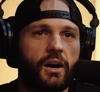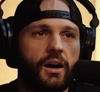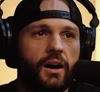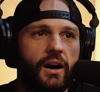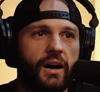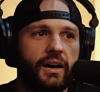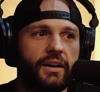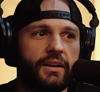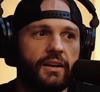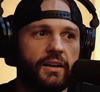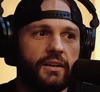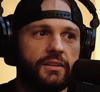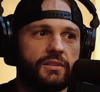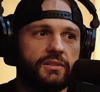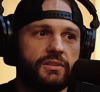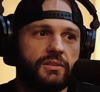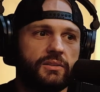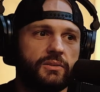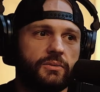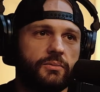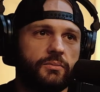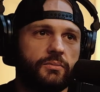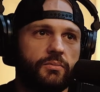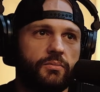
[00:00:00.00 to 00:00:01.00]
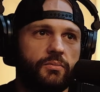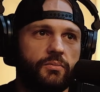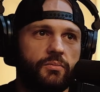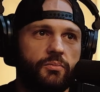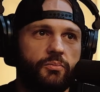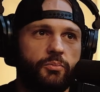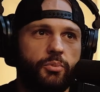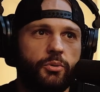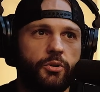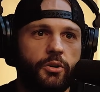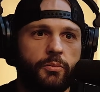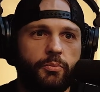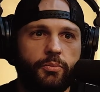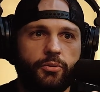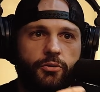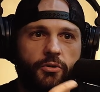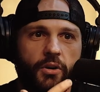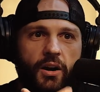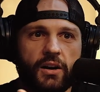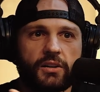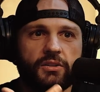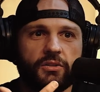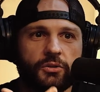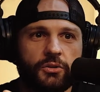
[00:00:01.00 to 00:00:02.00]
I guess, put a
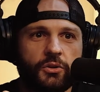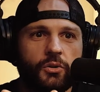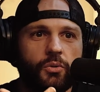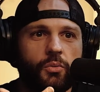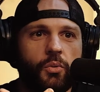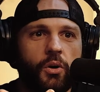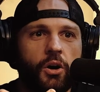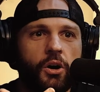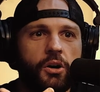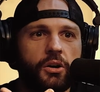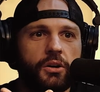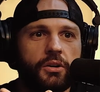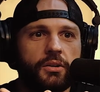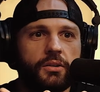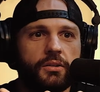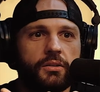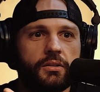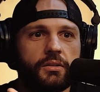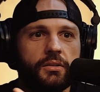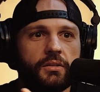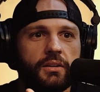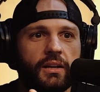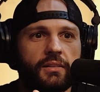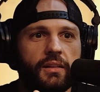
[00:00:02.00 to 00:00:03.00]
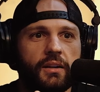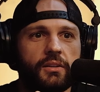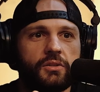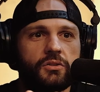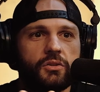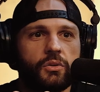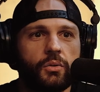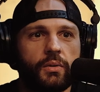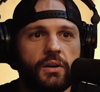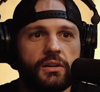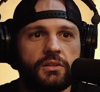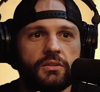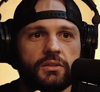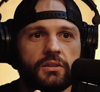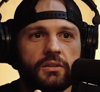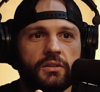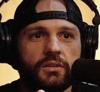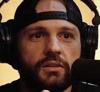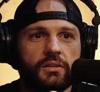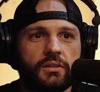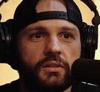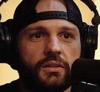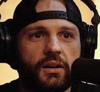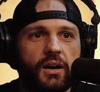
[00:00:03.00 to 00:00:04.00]
price on your work? Like, that's always
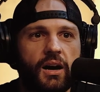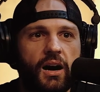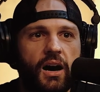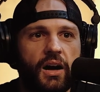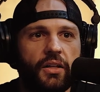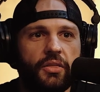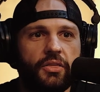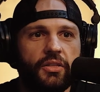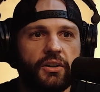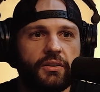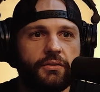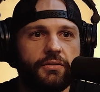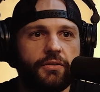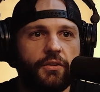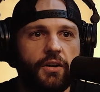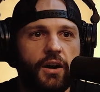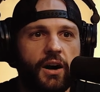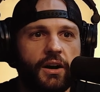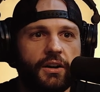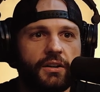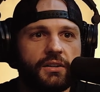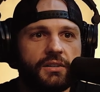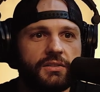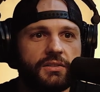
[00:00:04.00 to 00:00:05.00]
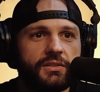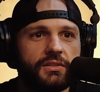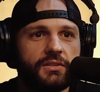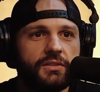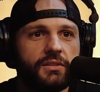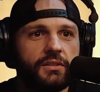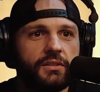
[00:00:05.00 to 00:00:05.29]
a hard thing for artists.